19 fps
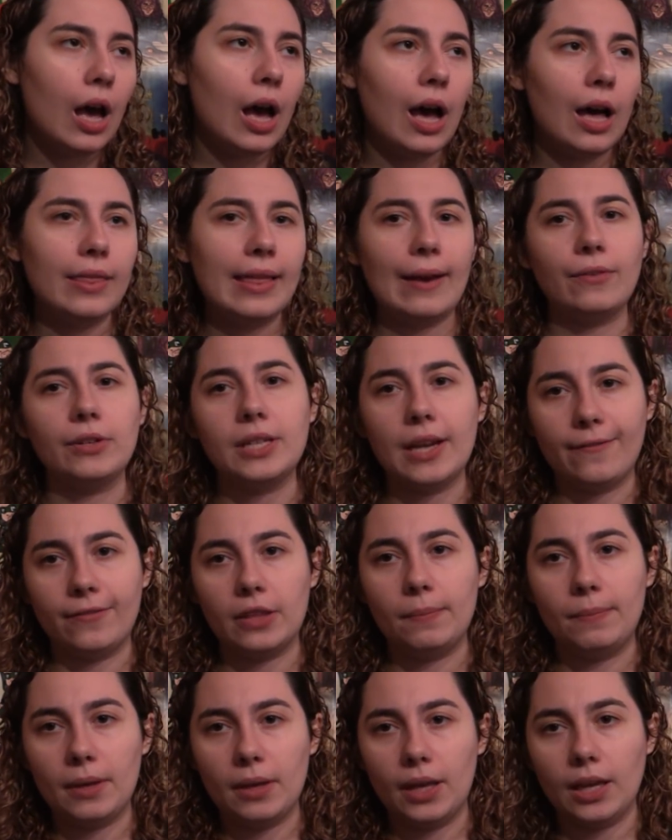Uh, that would
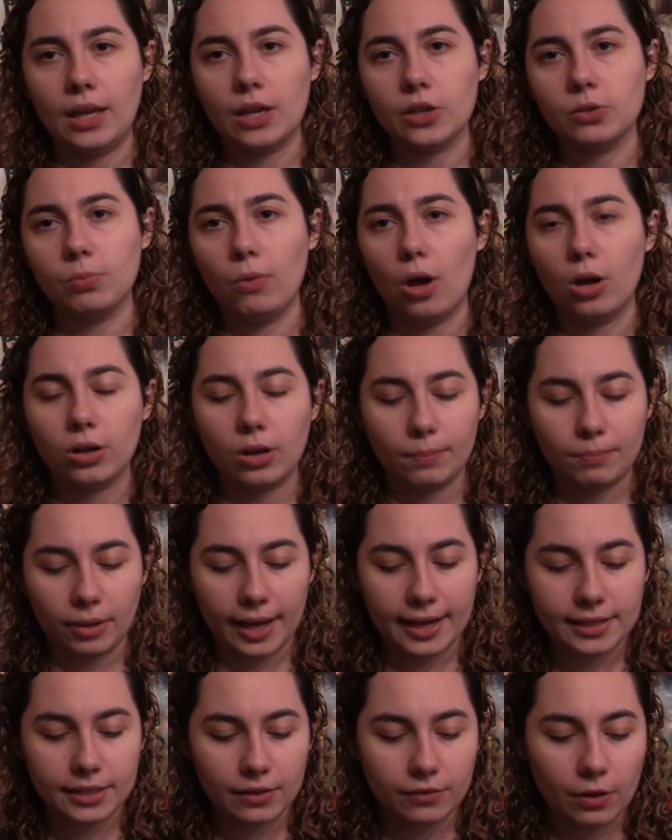definitely be a small
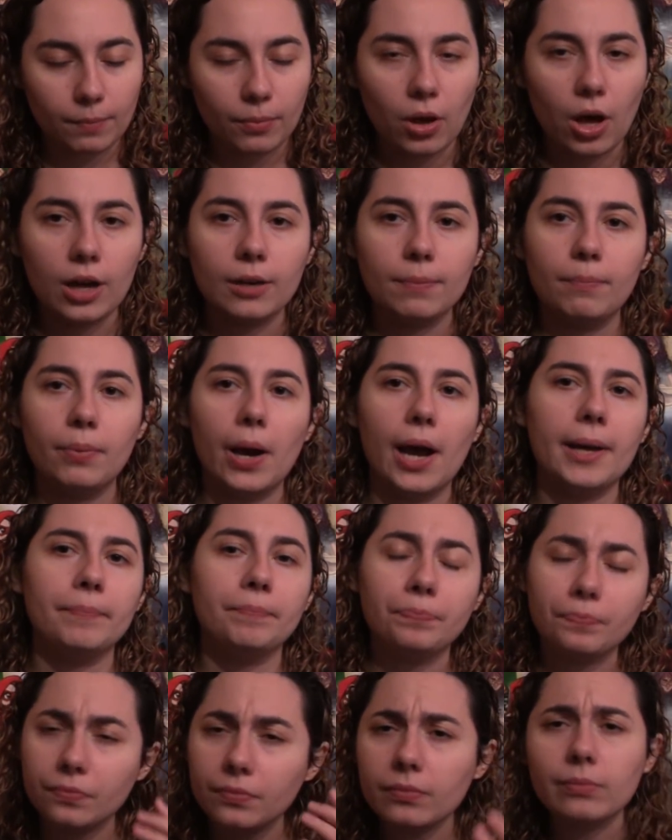complaint of the book.
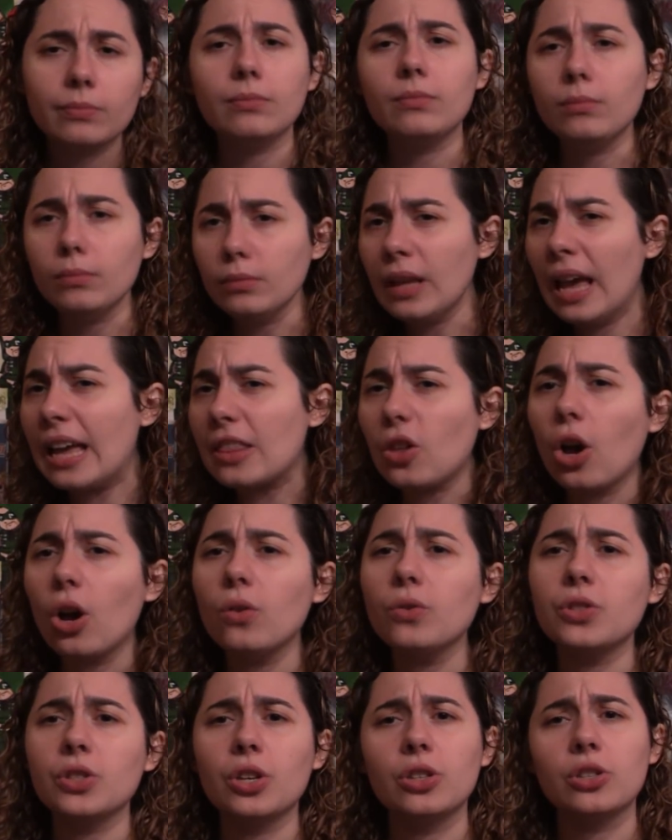But I thought
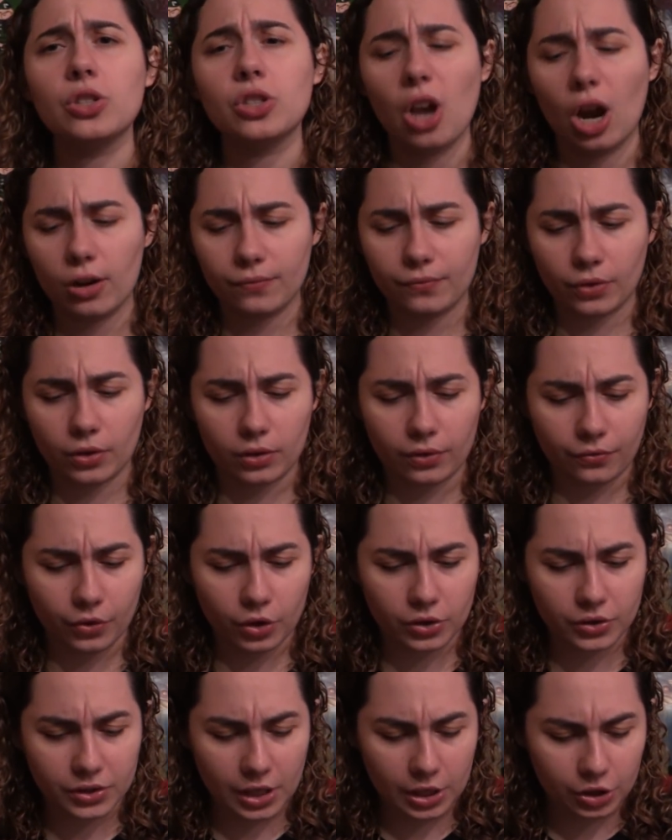it was a good start for the
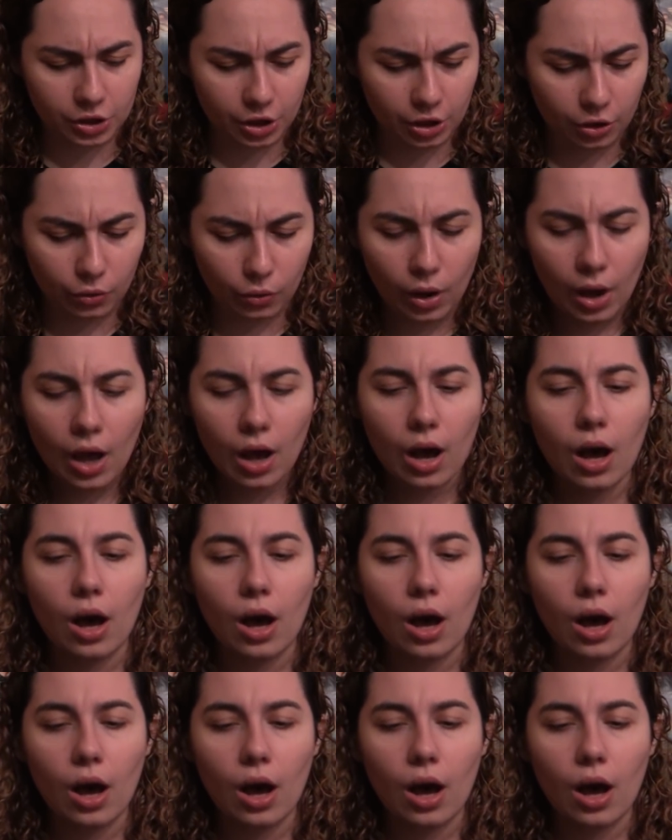first issue.